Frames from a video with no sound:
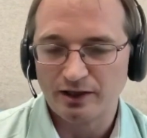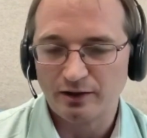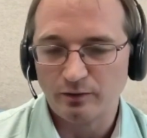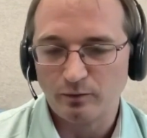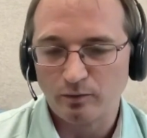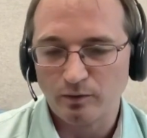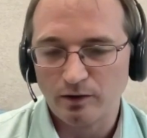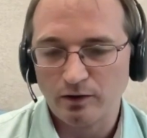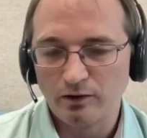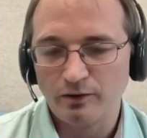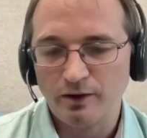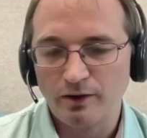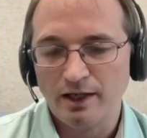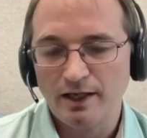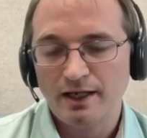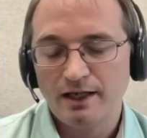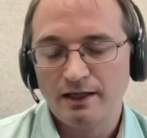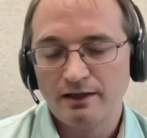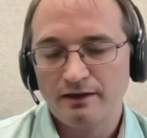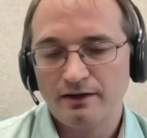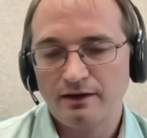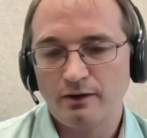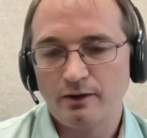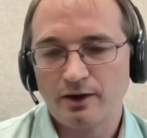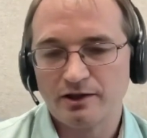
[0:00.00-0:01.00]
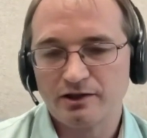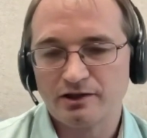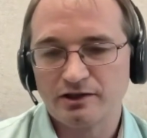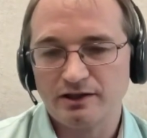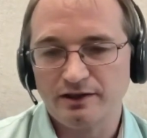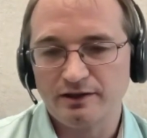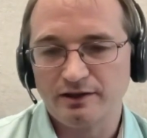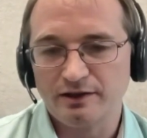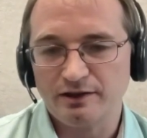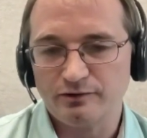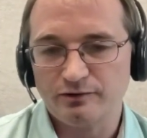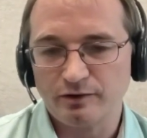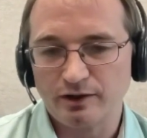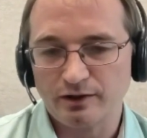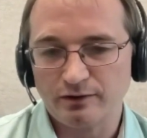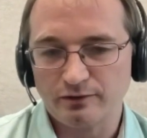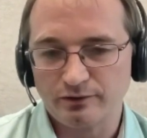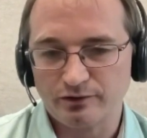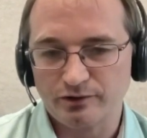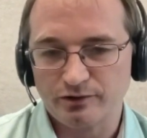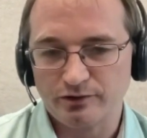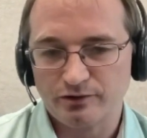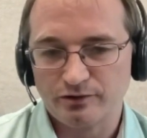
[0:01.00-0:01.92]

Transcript: well, no, actually these records,